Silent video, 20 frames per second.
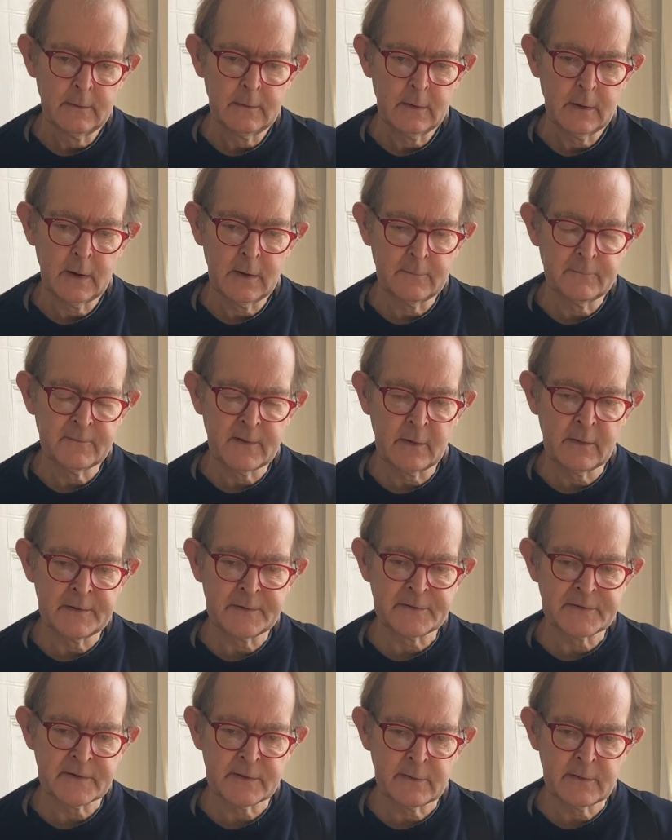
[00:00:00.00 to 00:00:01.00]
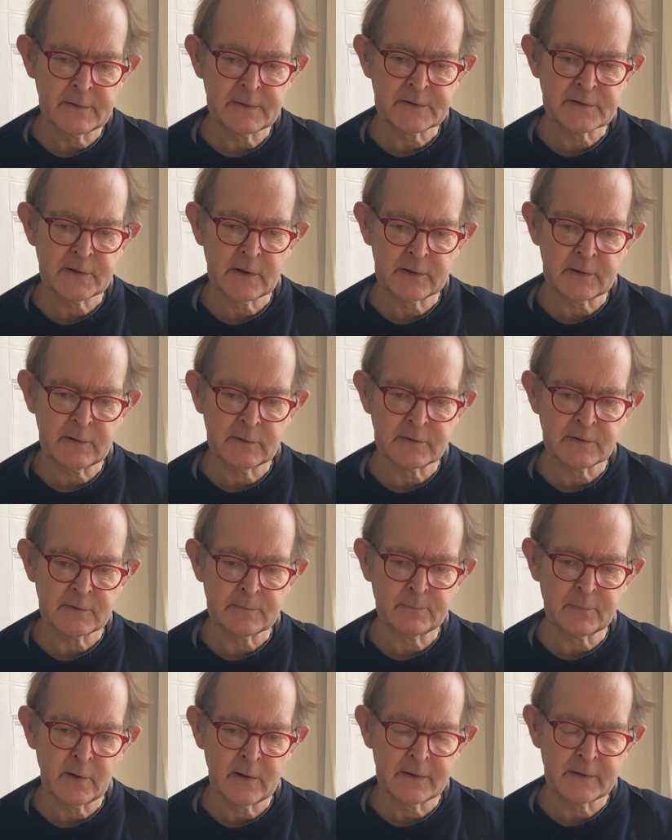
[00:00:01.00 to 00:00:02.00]
a very serious psychotic
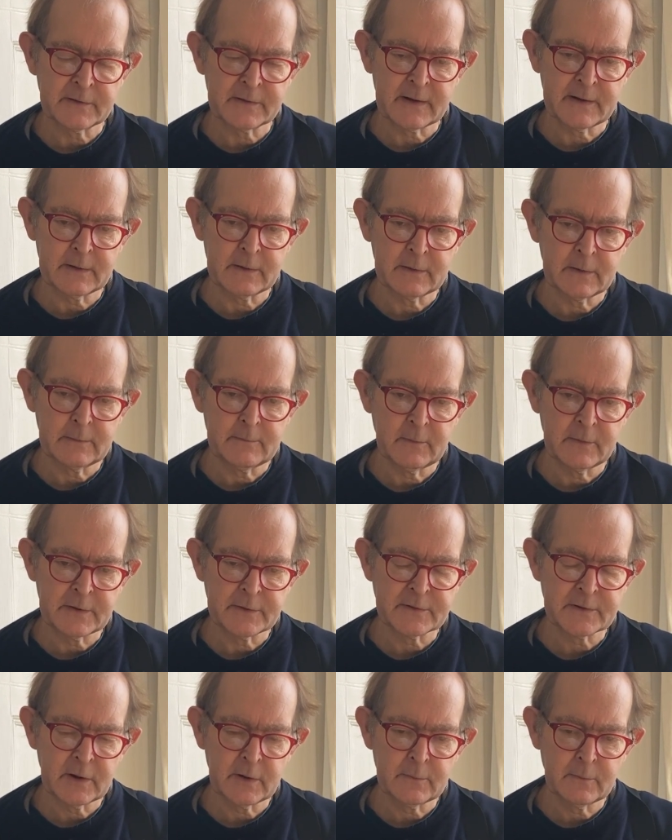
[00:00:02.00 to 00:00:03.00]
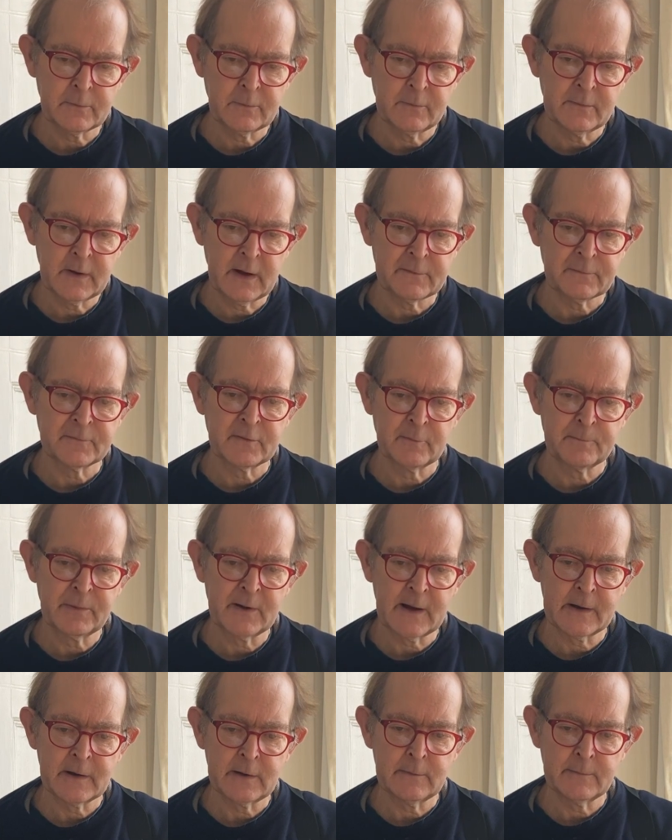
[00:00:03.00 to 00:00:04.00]
breakdown in which I left the
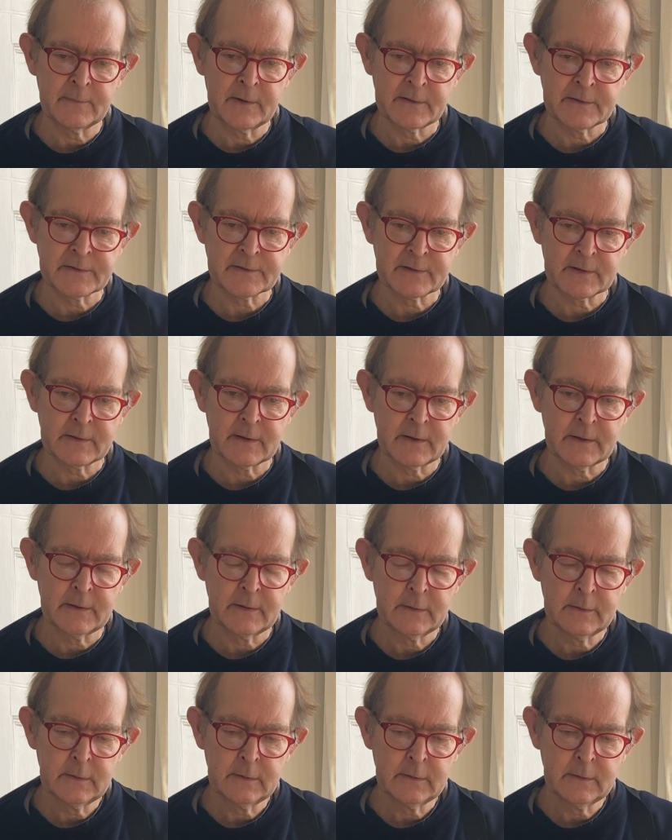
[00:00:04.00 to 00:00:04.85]
planet, basically.